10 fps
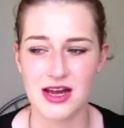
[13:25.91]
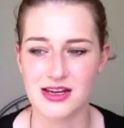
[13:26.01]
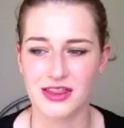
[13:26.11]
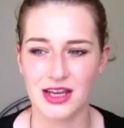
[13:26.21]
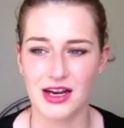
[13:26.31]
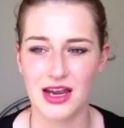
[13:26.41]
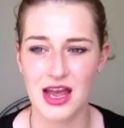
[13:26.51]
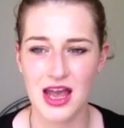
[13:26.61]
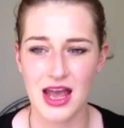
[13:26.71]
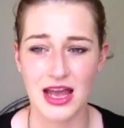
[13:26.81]
And I think
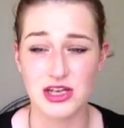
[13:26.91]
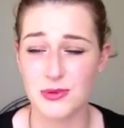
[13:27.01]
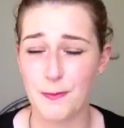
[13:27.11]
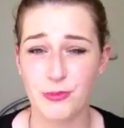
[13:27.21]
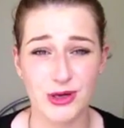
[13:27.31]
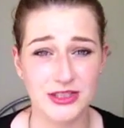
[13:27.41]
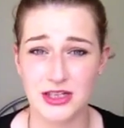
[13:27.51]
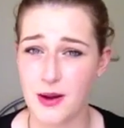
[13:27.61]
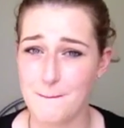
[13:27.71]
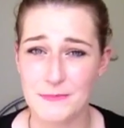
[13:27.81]
it is a
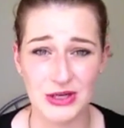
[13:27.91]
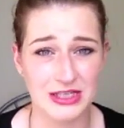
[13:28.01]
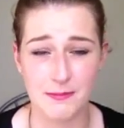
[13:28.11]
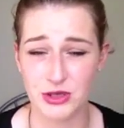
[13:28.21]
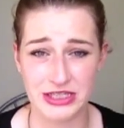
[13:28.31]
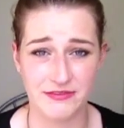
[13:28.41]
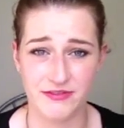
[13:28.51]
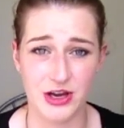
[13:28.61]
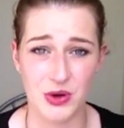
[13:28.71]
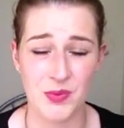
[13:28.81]
brilliant, brilliant,
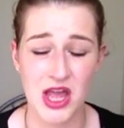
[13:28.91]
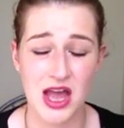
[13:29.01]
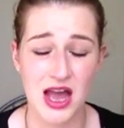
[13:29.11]
brilliant film.